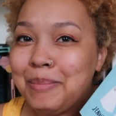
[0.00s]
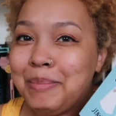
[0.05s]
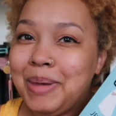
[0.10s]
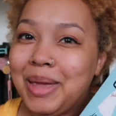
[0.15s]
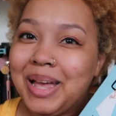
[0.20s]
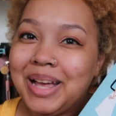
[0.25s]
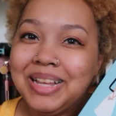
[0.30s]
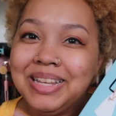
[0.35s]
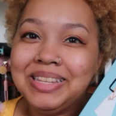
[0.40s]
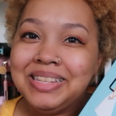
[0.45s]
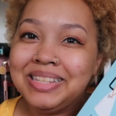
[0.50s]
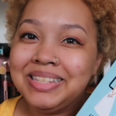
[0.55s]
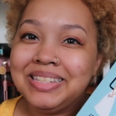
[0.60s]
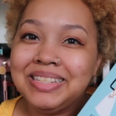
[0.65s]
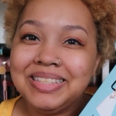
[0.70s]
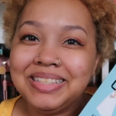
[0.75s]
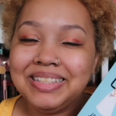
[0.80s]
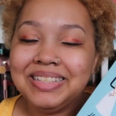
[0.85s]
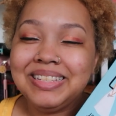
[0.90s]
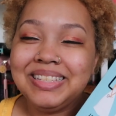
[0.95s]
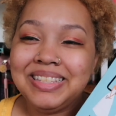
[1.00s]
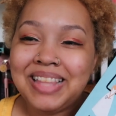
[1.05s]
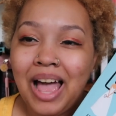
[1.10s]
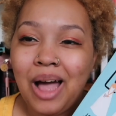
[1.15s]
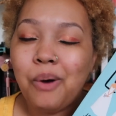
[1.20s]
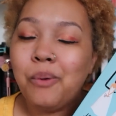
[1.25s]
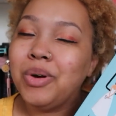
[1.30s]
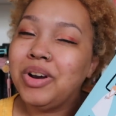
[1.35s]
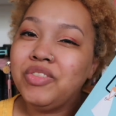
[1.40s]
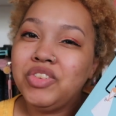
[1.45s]
because
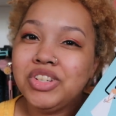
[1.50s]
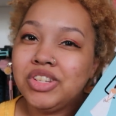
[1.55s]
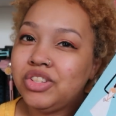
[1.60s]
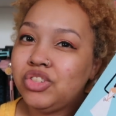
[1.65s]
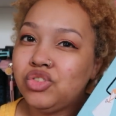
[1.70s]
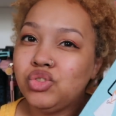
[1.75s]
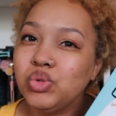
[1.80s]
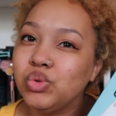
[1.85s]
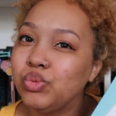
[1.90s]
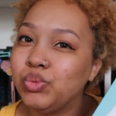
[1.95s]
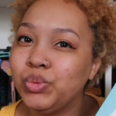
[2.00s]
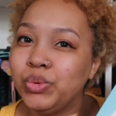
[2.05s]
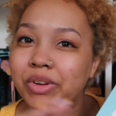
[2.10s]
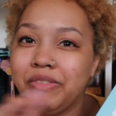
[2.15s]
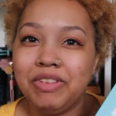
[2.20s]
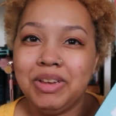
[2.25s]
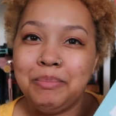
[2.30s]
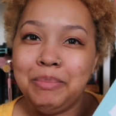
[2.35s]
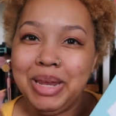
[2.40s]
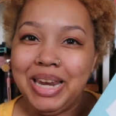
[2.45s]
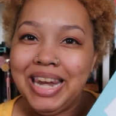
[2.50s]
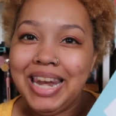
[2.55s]
that would have just driven me